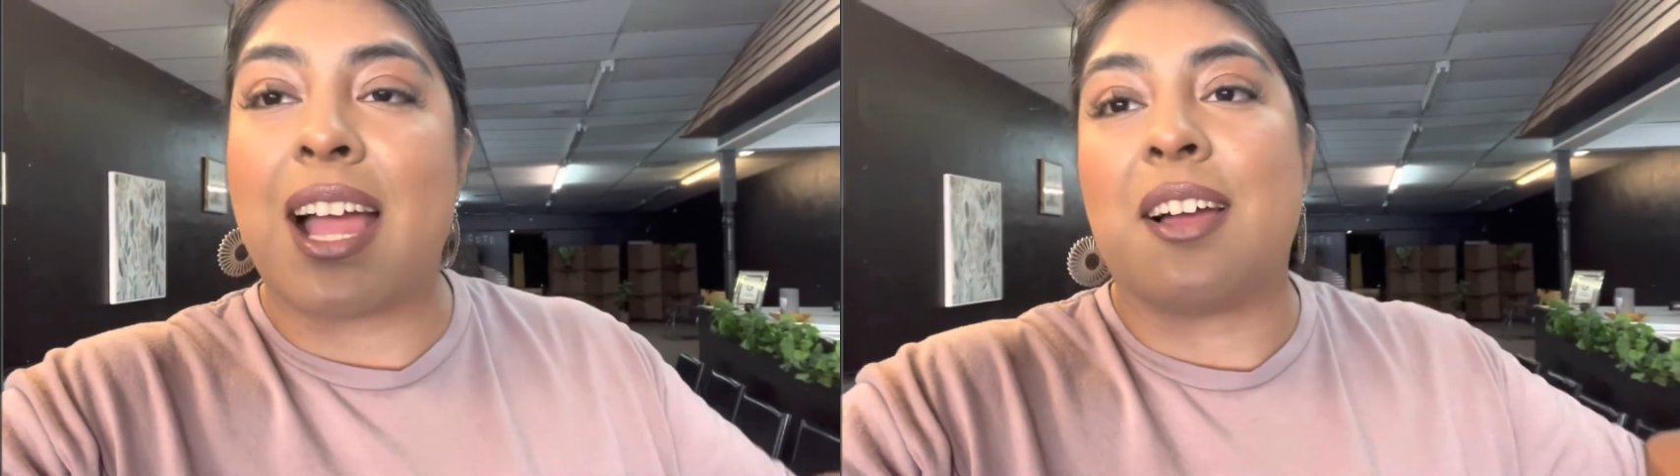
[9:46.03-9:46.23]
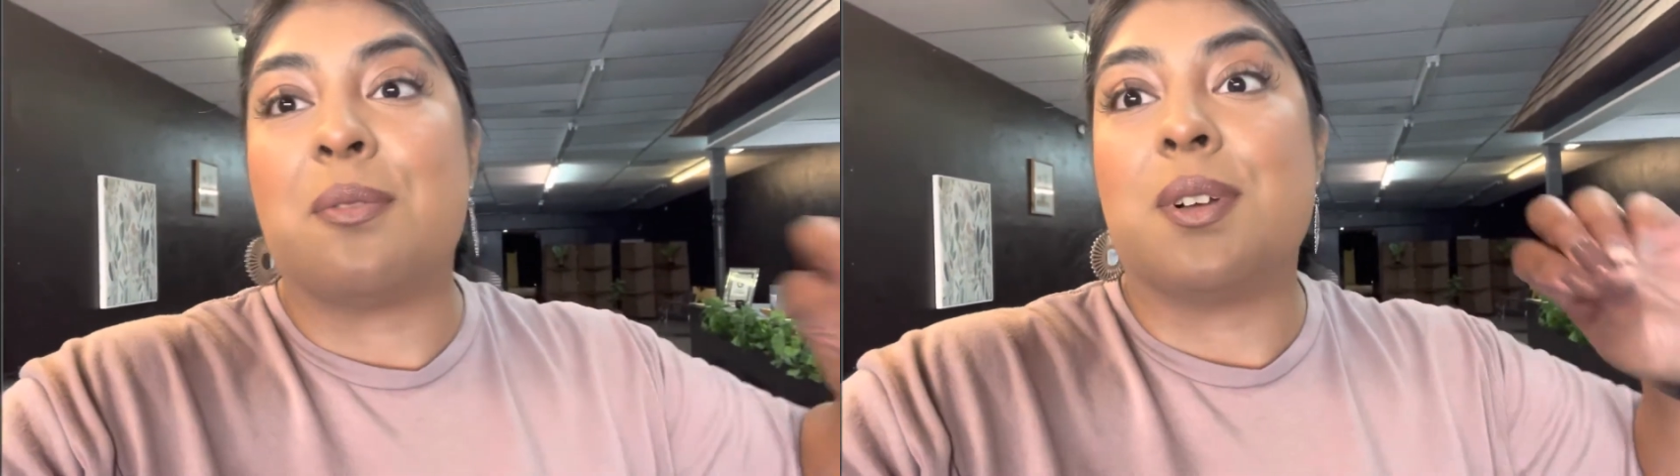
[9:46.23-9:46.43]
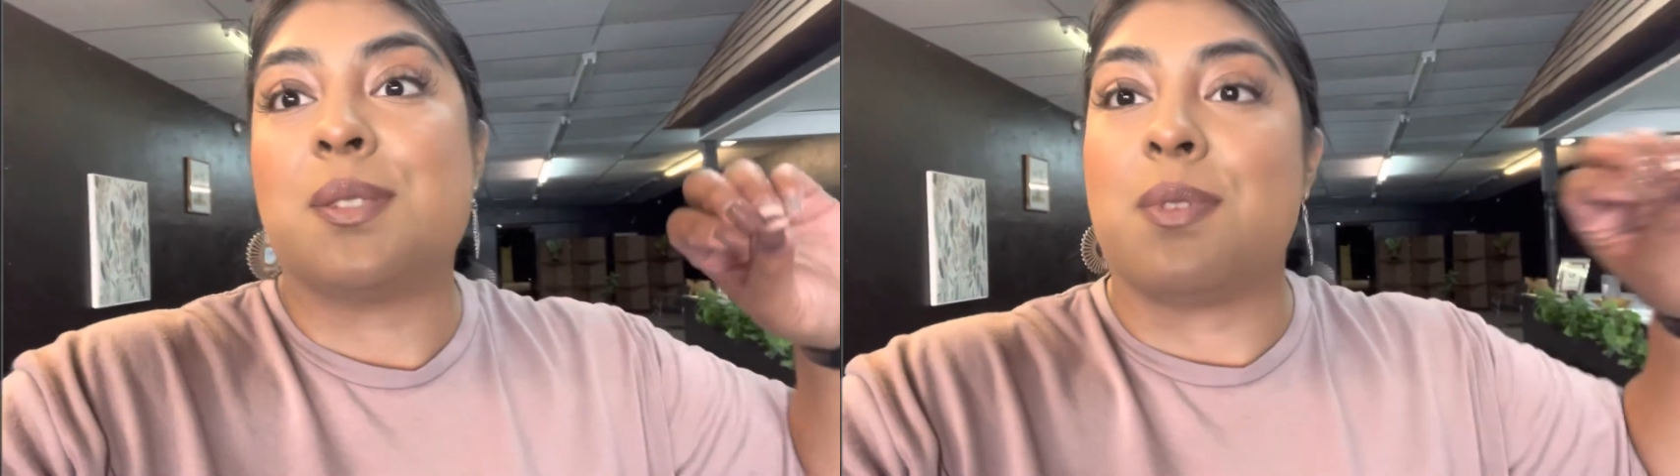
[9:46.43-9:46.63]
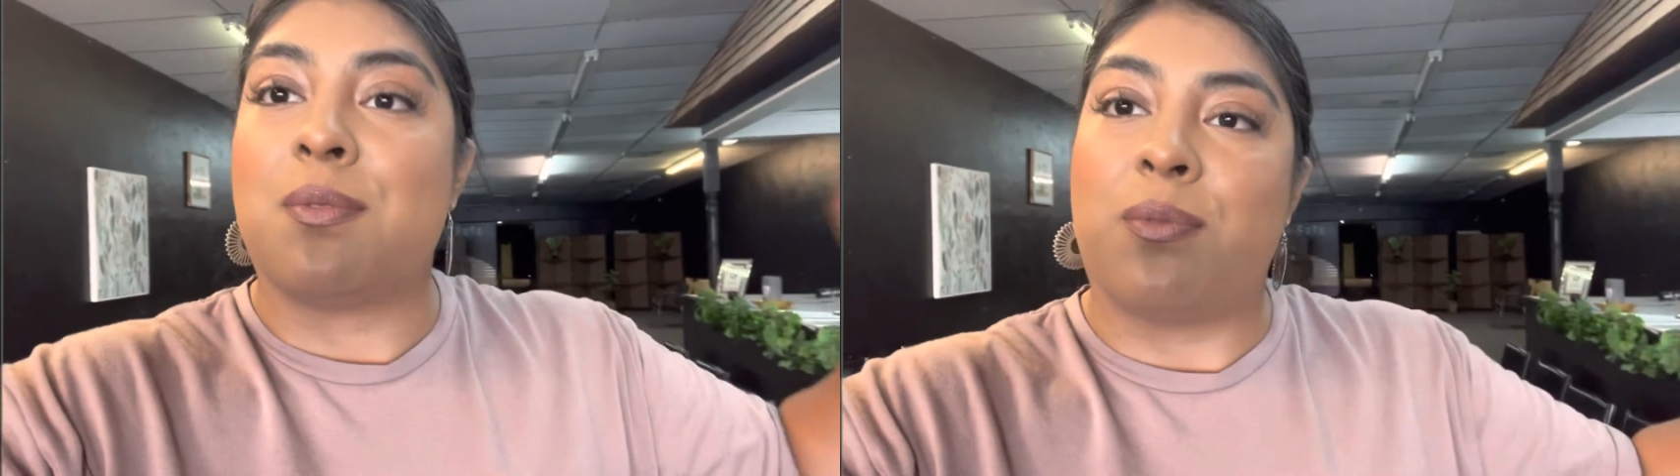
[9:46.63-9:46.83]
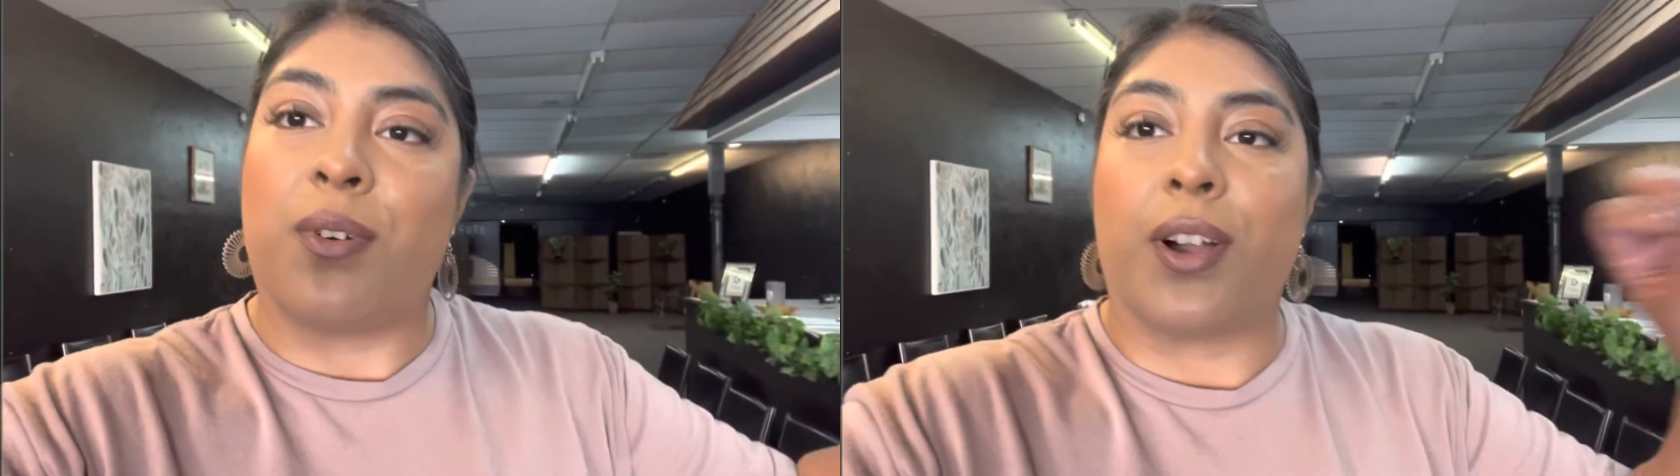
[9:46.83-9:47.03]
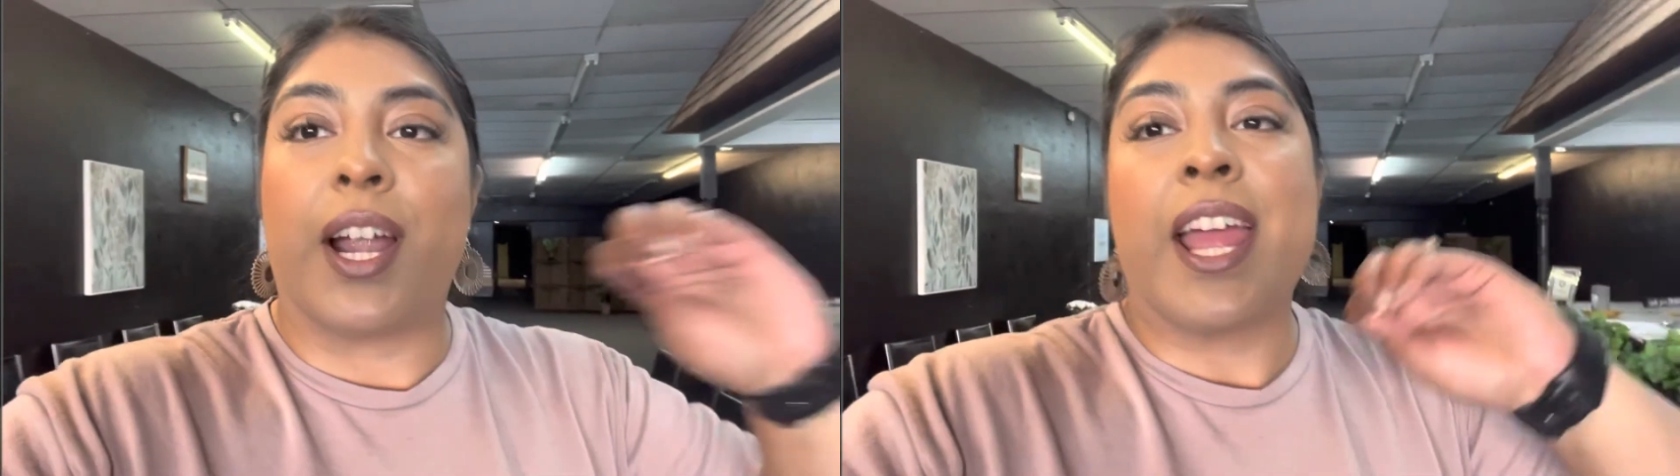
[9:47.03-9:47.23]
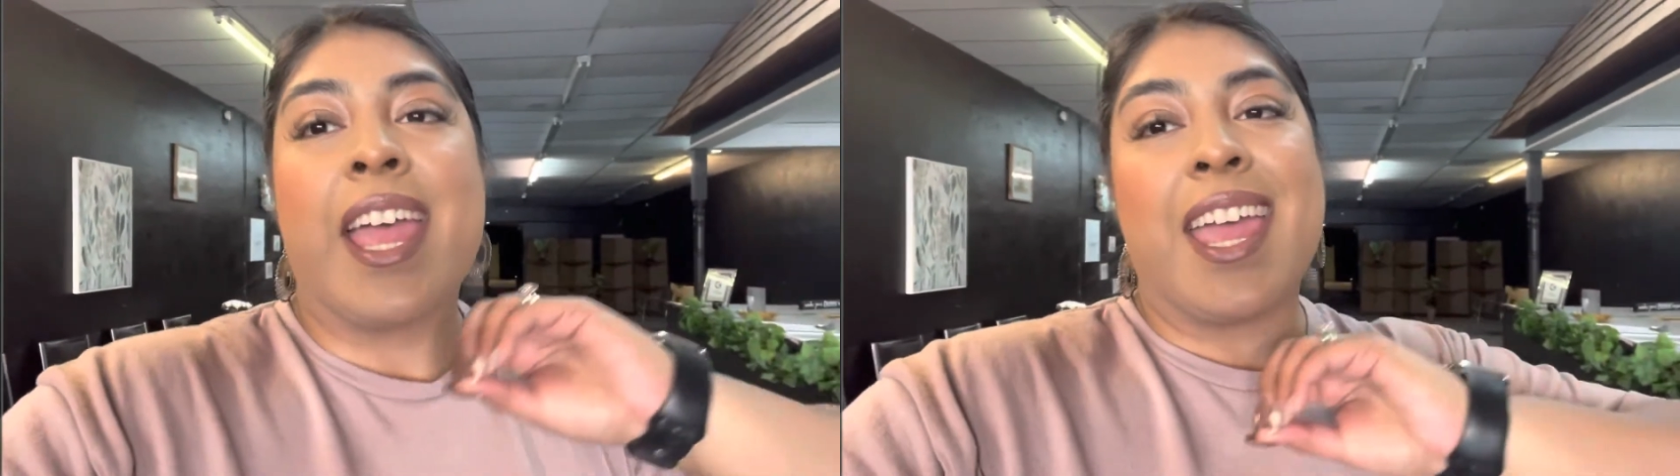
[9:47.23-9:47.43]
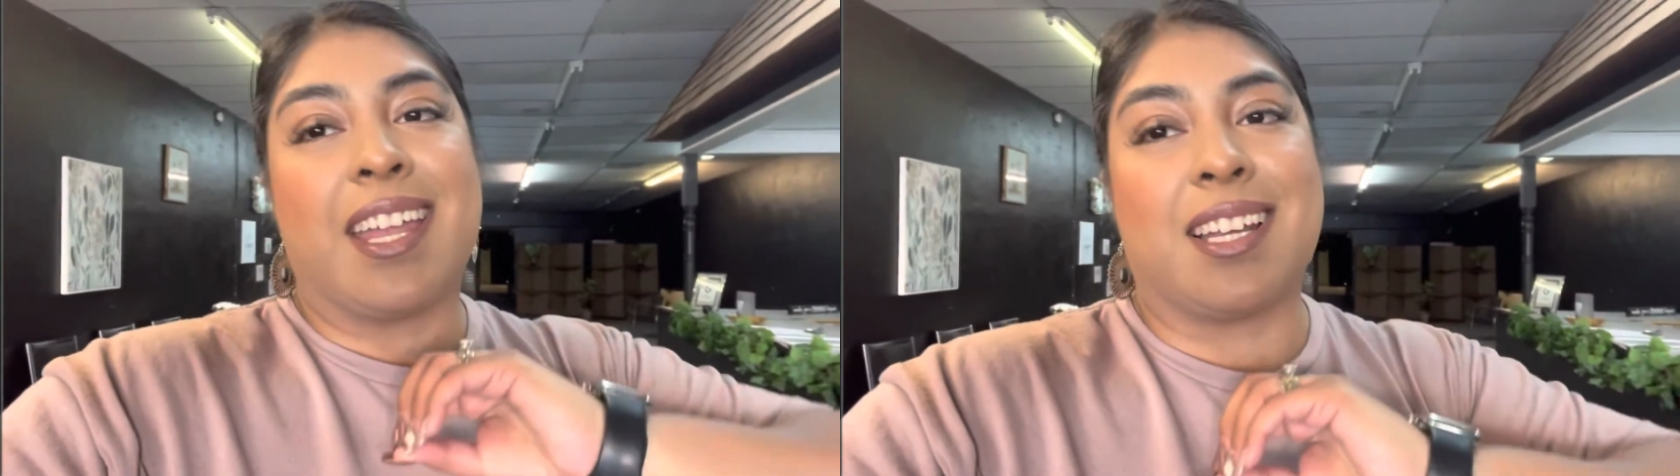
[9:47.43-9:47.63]
how it was before,
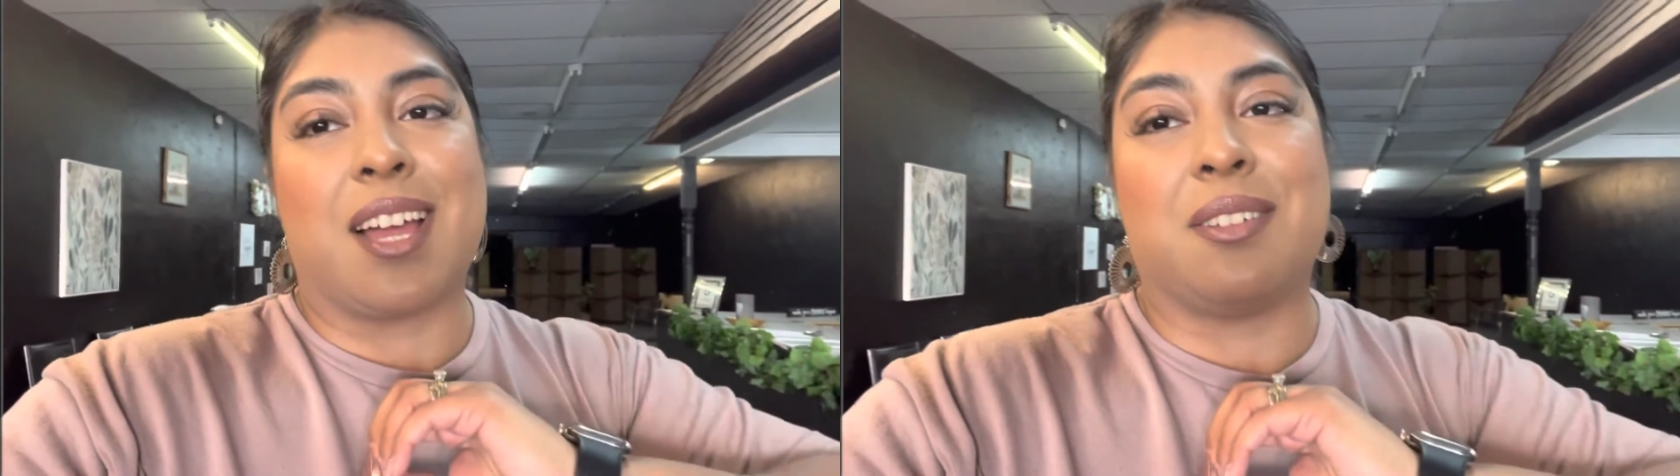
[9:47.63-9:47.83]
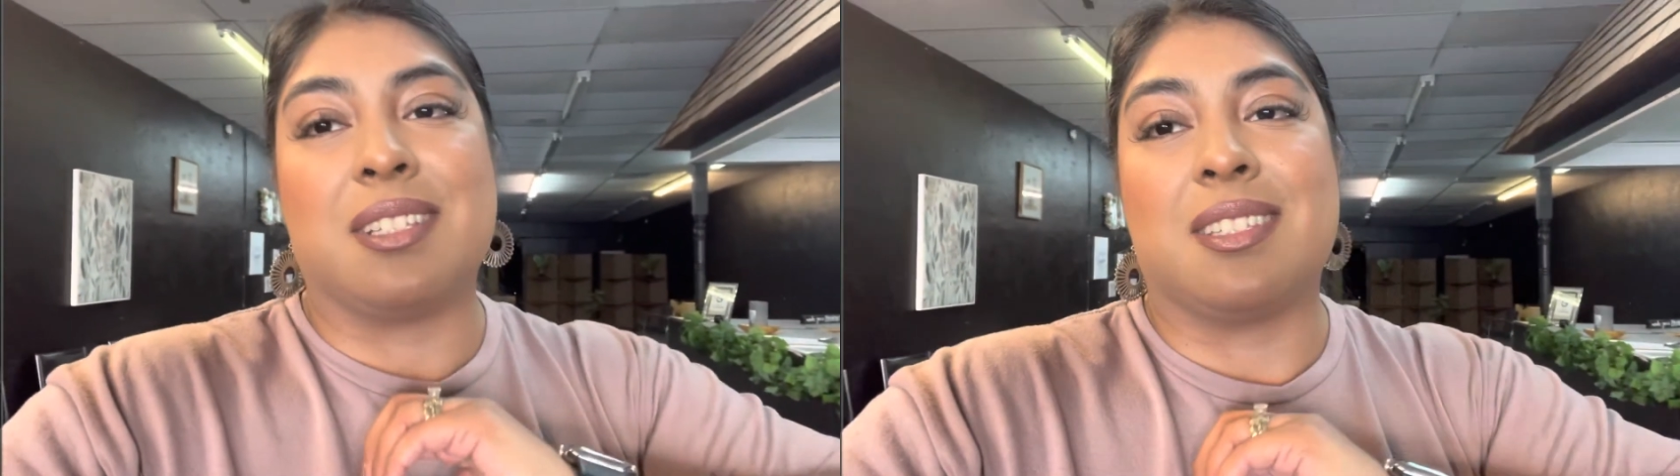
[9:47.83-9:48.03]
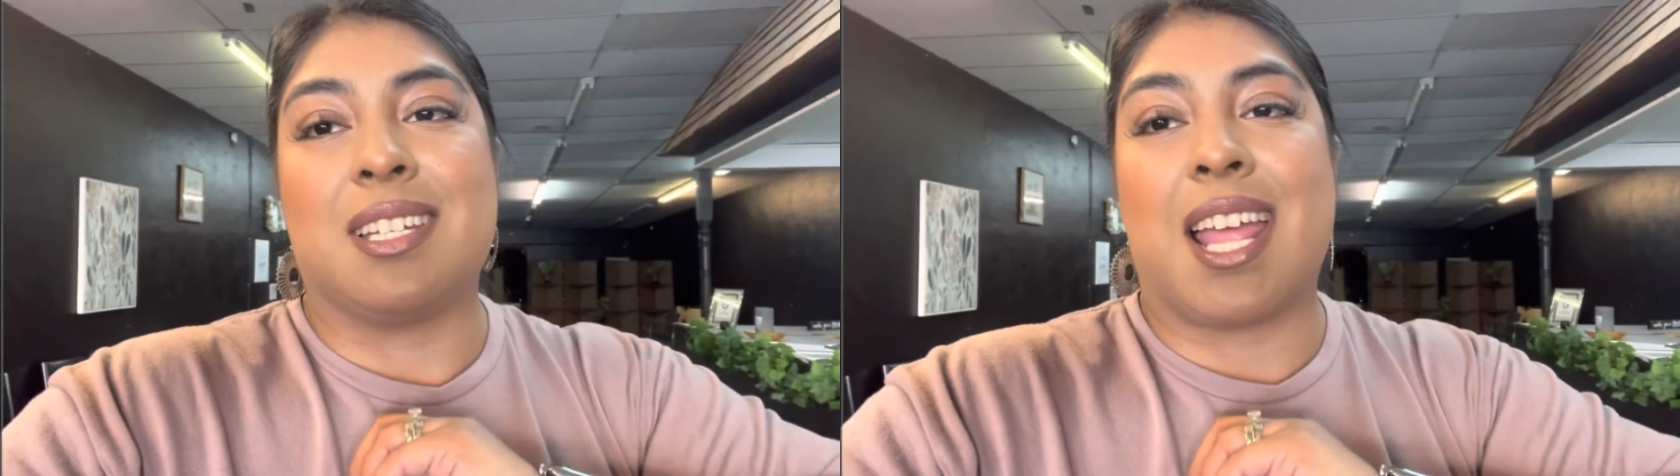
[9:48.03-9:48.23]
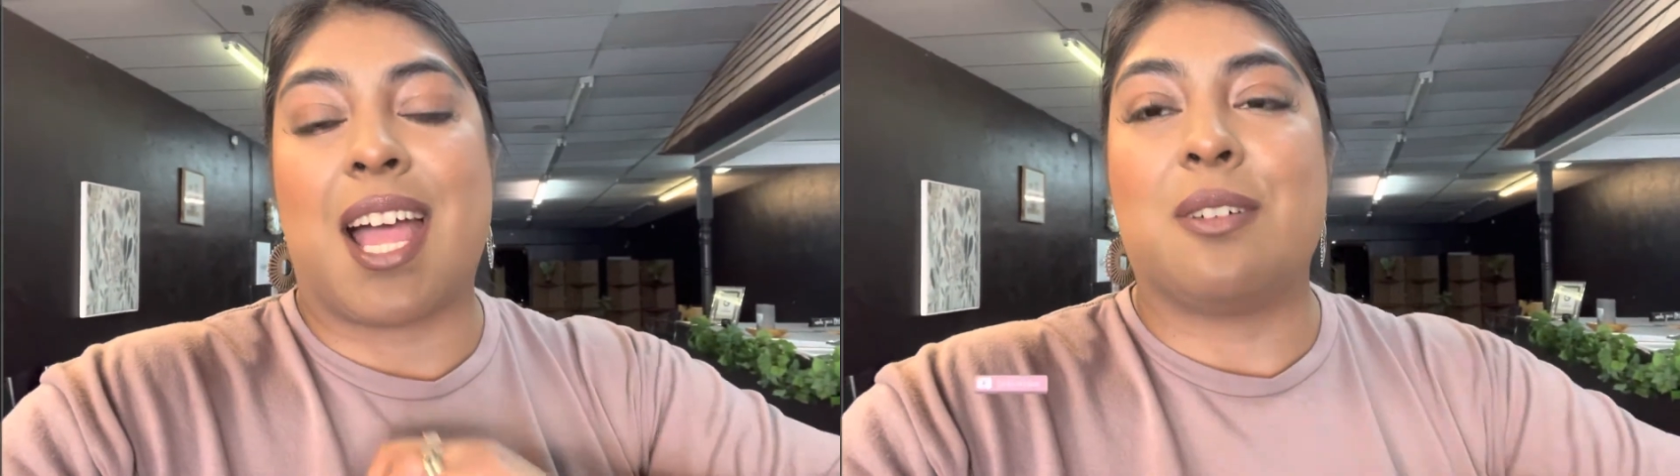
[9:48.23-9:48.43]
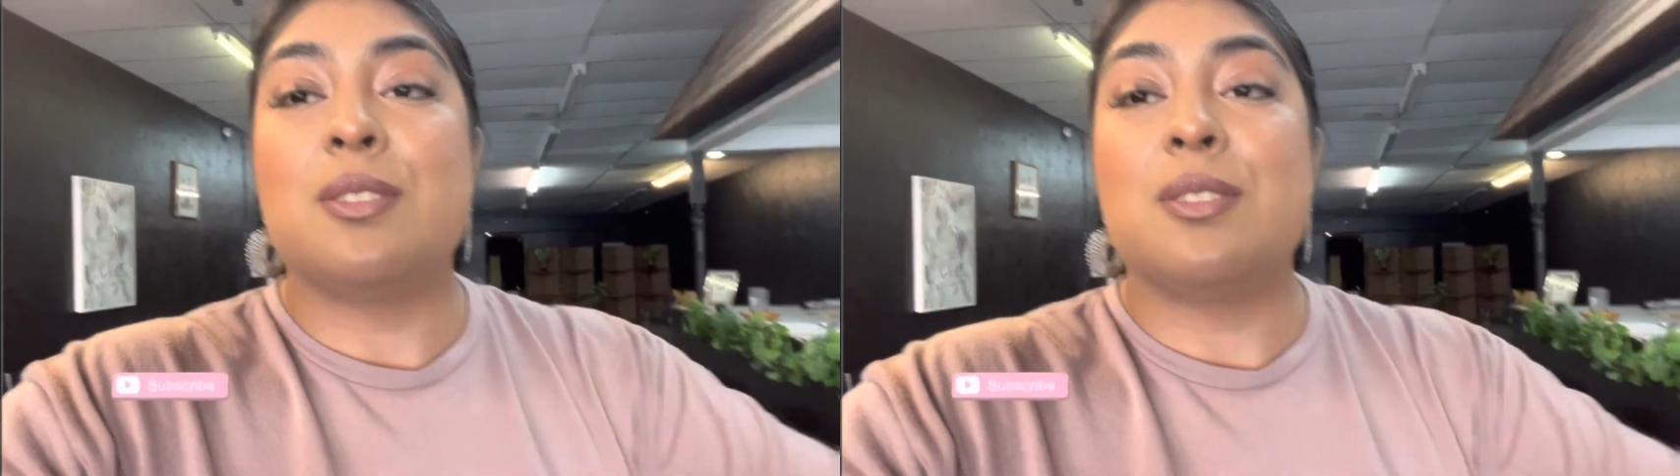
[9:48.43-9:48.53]
how it's now.